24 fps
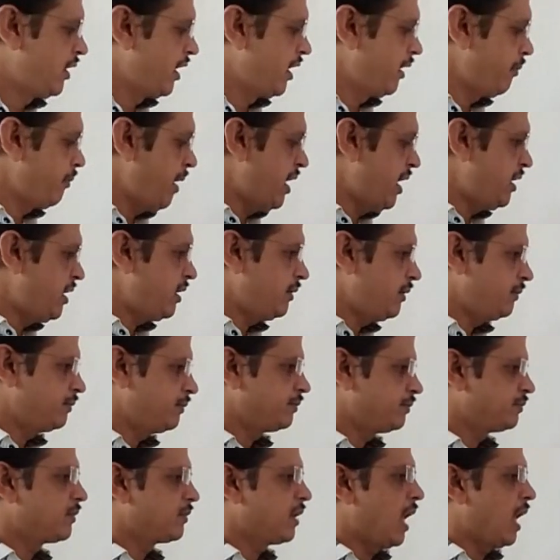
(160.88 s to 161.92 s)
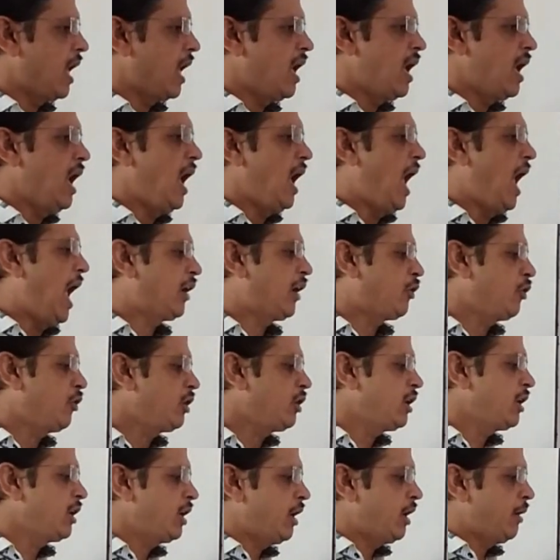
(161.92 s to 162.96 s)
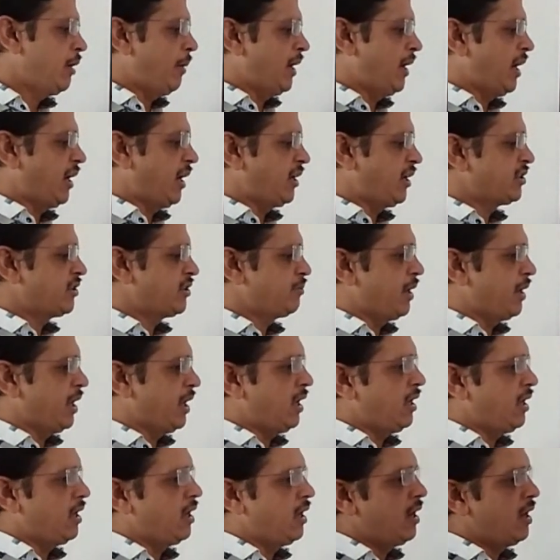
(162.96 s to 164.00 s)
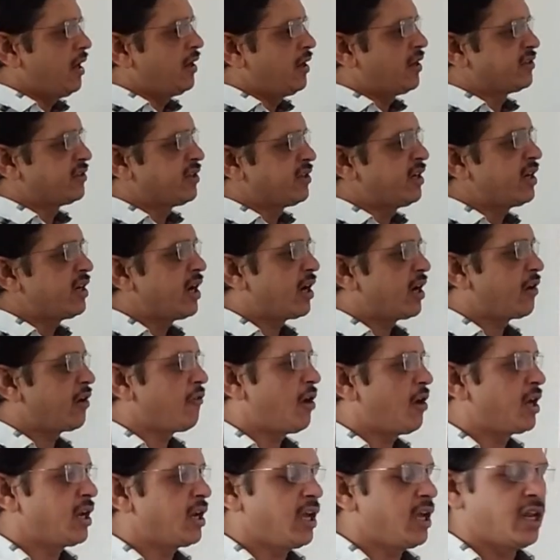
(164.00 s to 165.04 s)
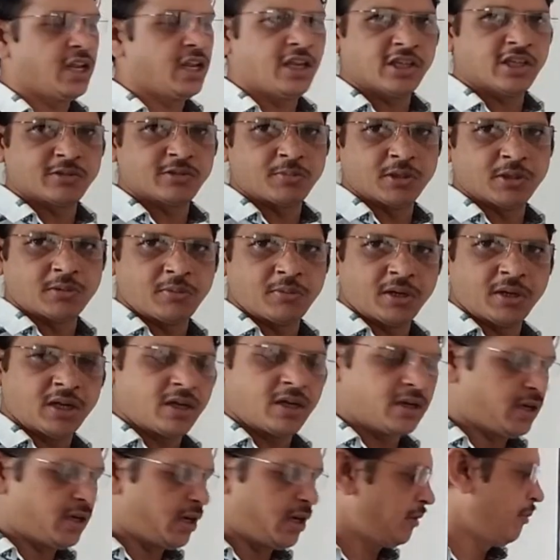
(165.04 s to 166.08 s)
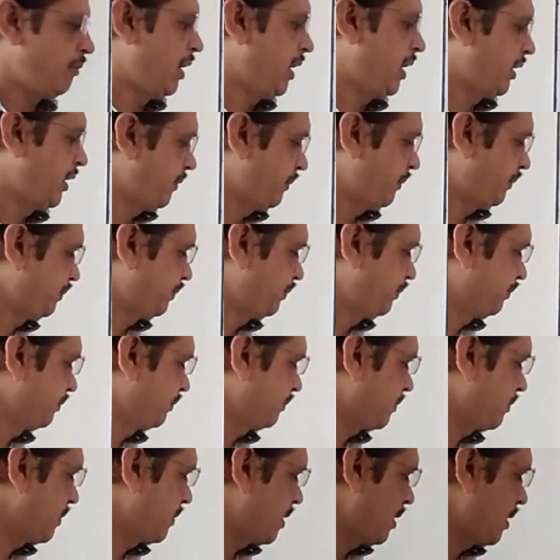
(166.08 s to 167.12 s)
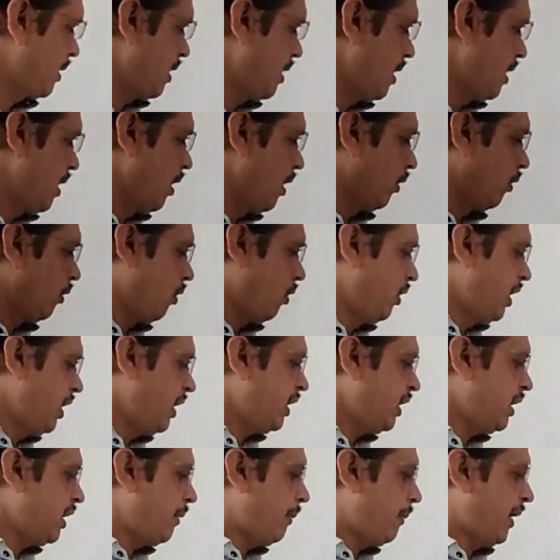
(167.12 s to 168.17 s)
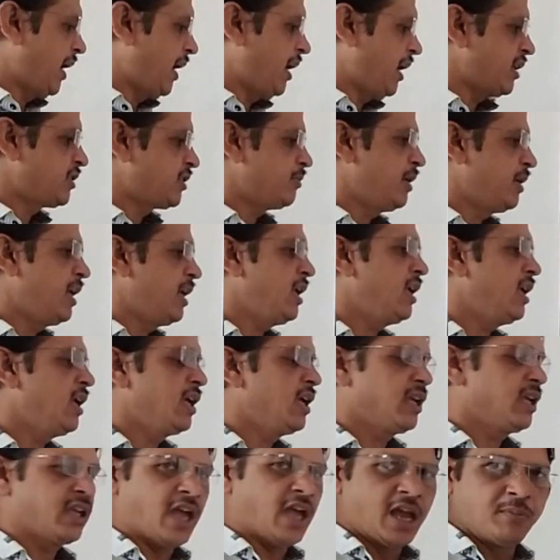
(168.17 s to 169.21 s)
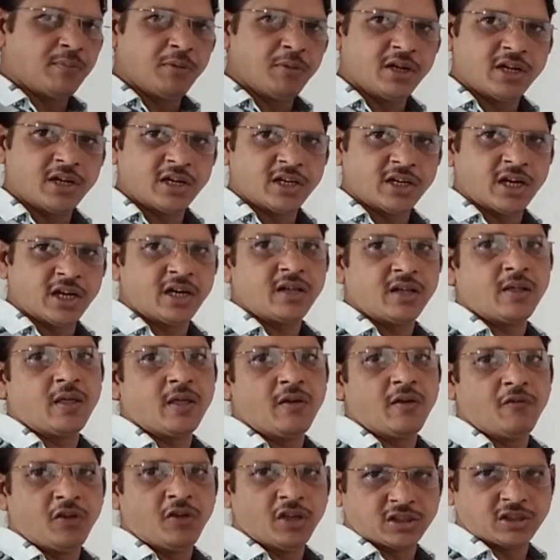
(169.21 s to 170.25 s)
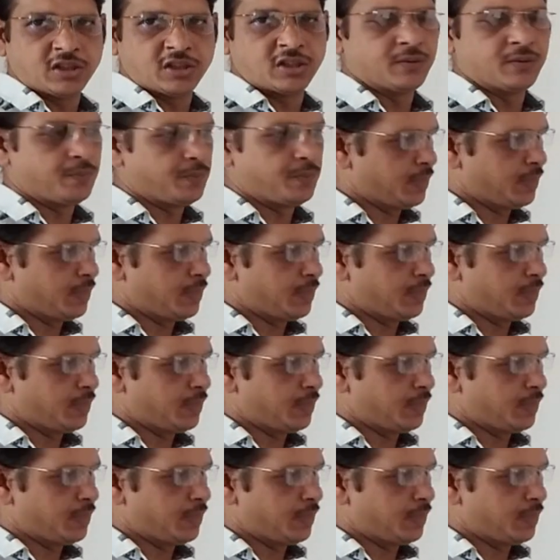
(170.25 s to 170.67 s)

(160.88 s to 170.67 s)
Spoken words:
Treatment: acute hepatitis B doesn't require any specific treatment. Chronic hepatitis B can be treated with